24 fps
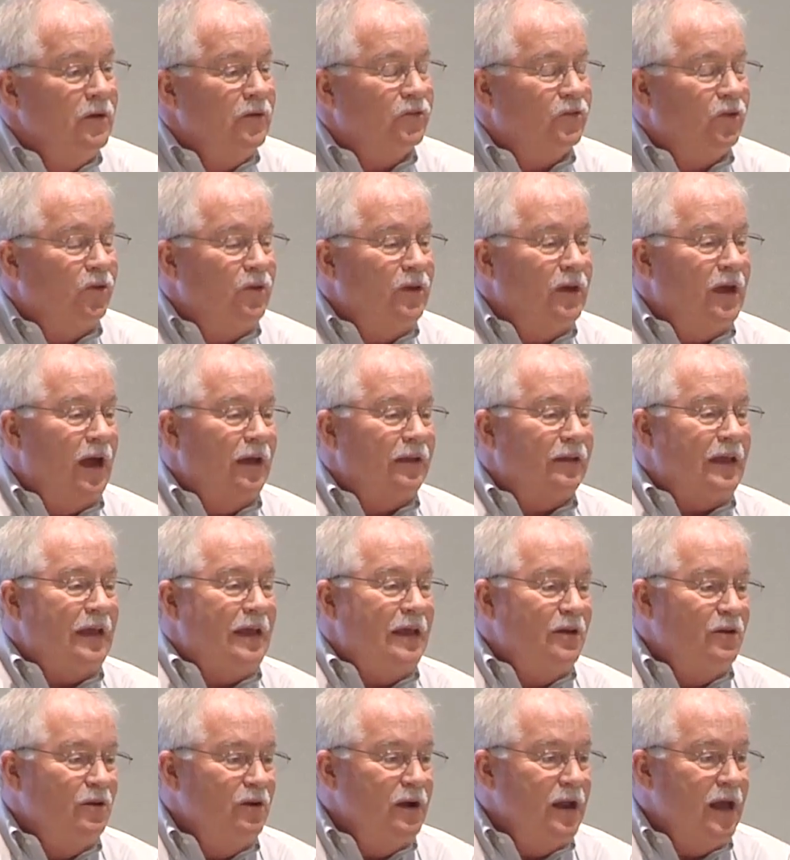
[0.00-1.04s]
So you got
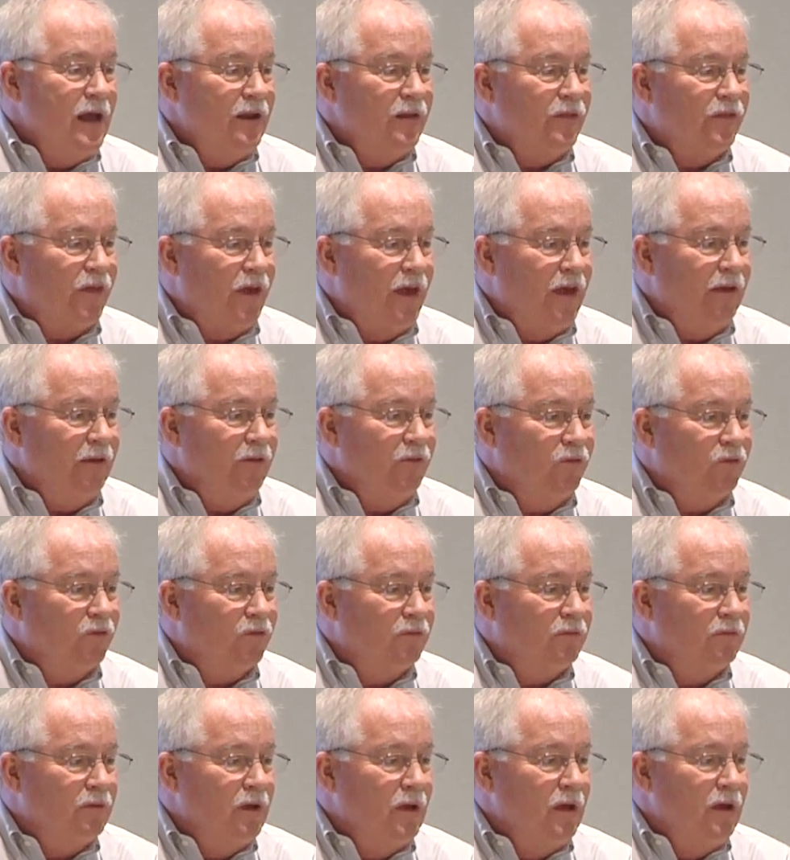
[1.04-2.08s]
Internet of Things.
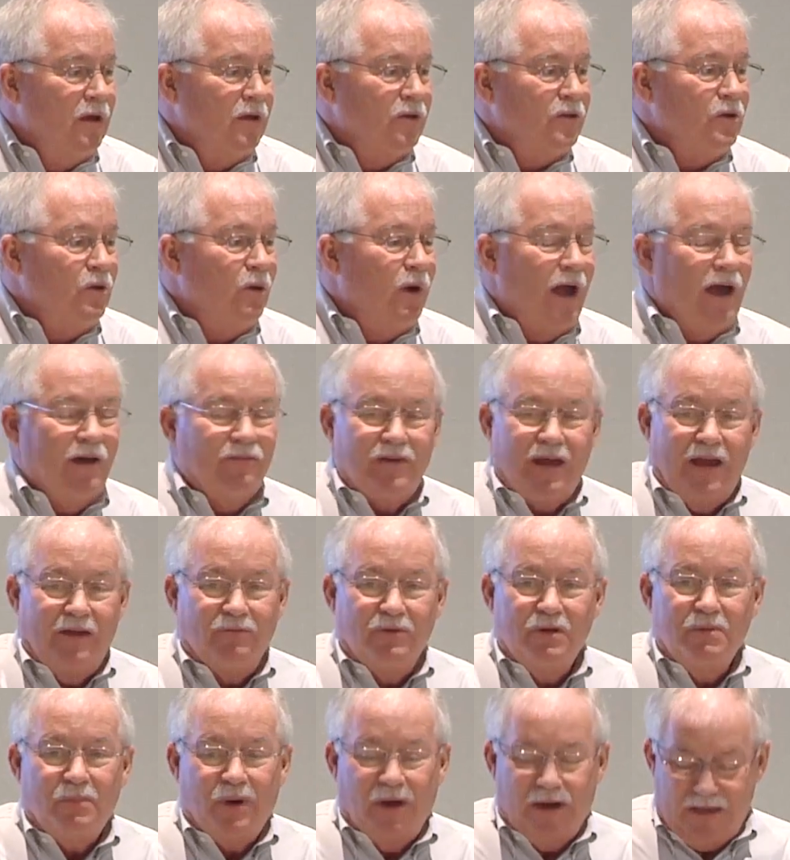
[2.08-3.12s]
You have
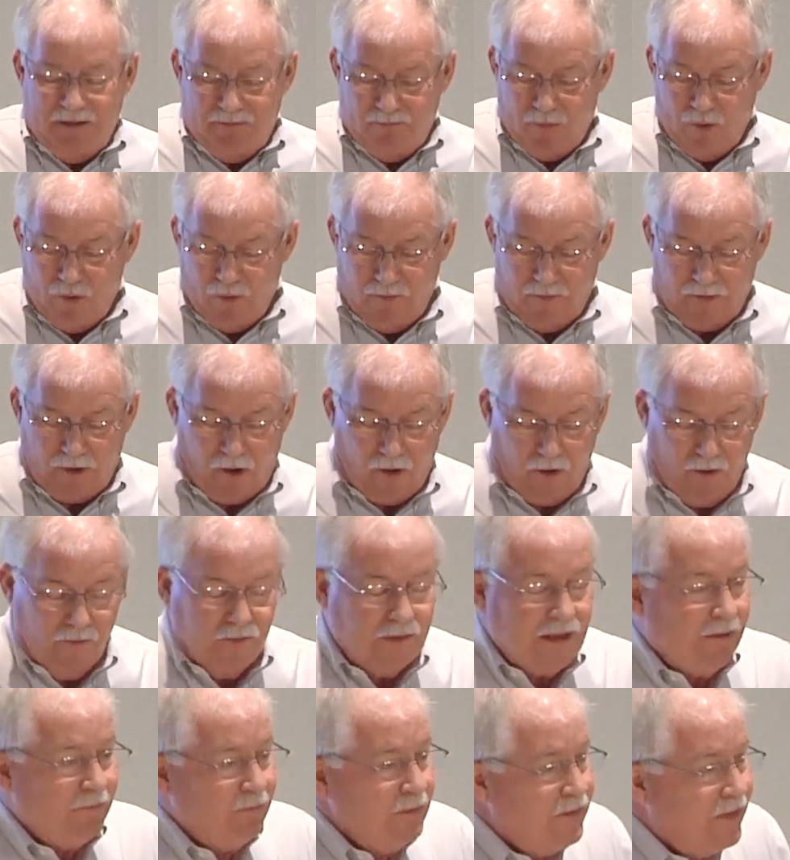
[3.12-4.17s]
everybody
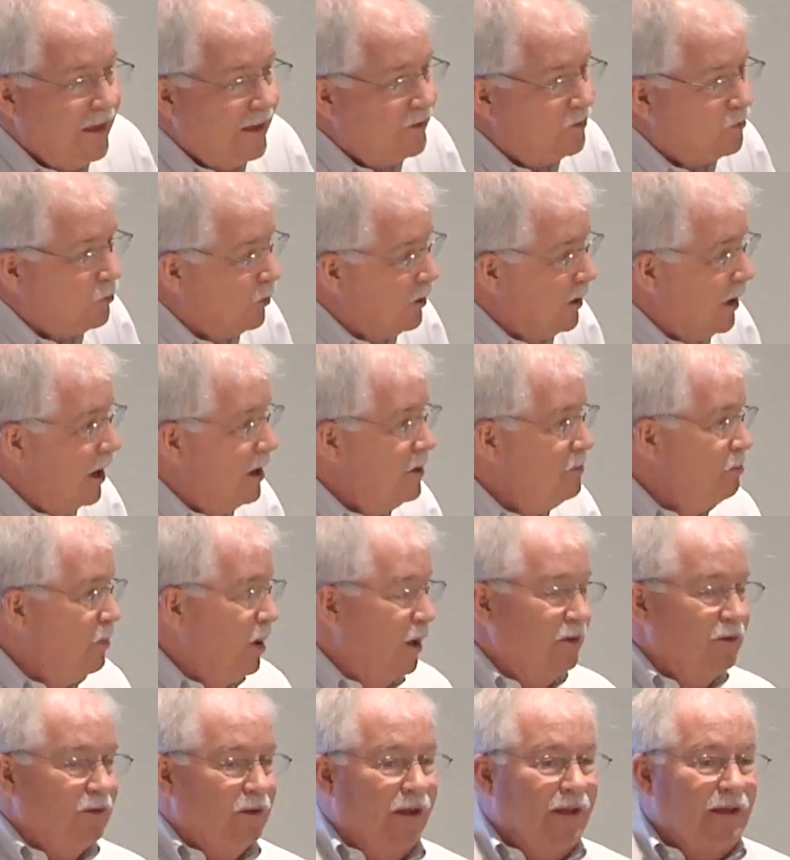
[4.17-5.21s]
everything sort of
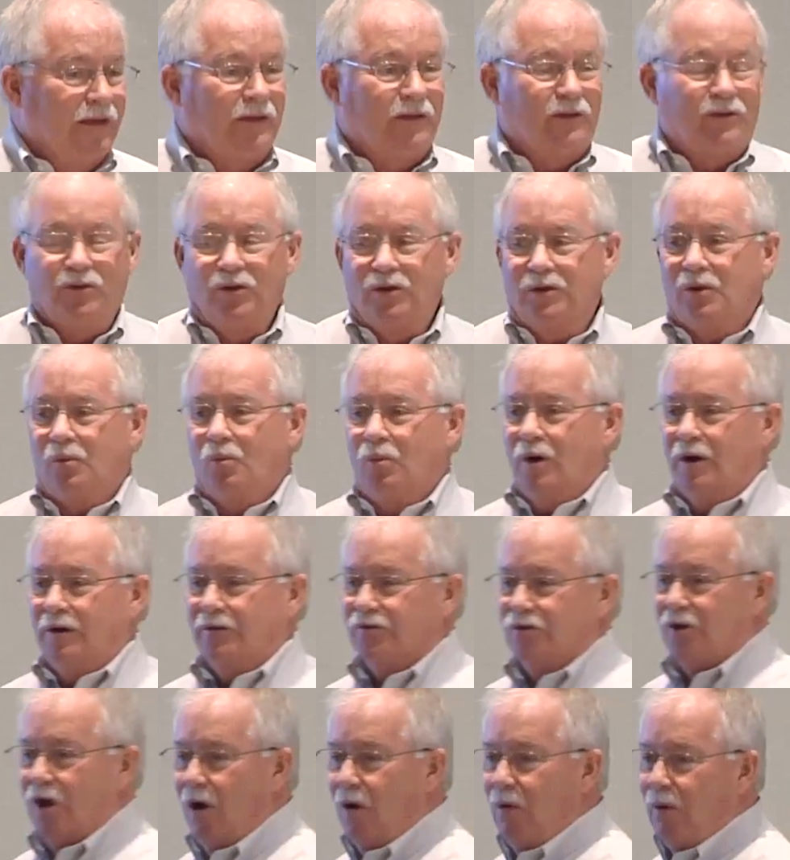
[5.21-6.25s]
unbundling, and you look at where
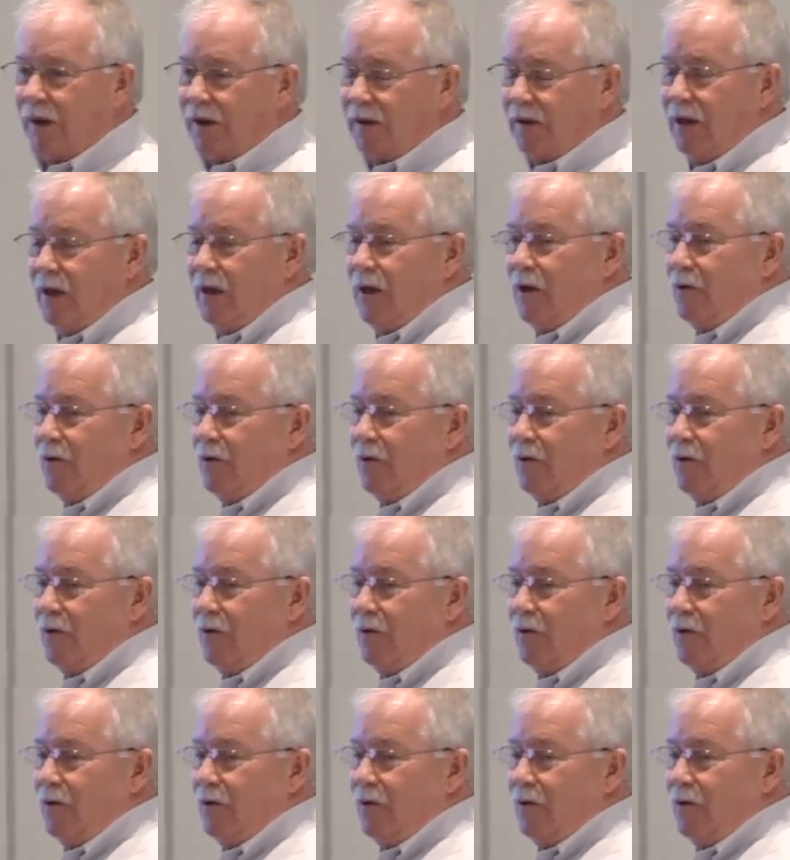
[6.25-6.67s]
it's going.